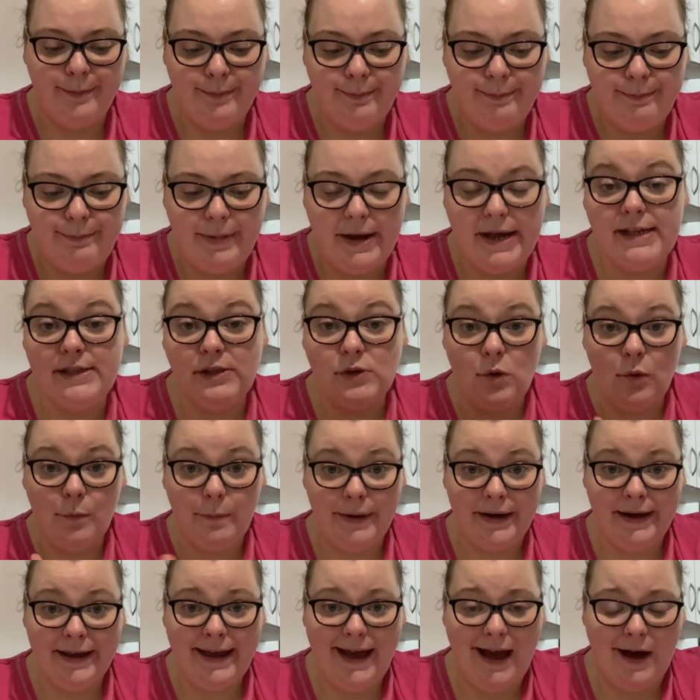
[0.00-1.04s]
But it's all
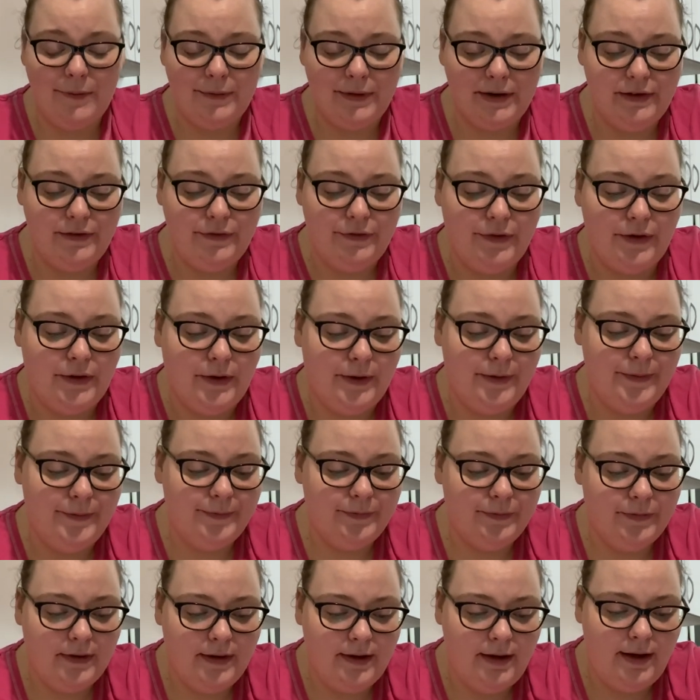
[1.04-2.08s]
been accounted for.
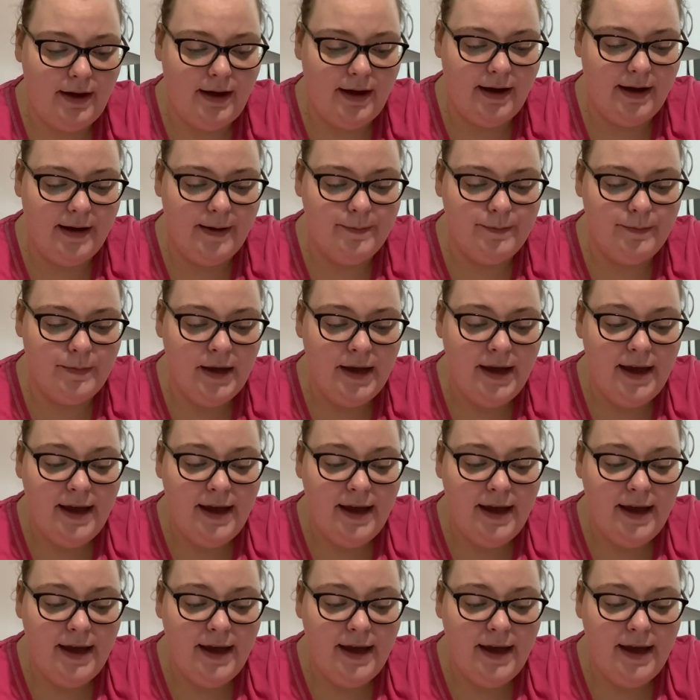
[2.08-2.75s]
And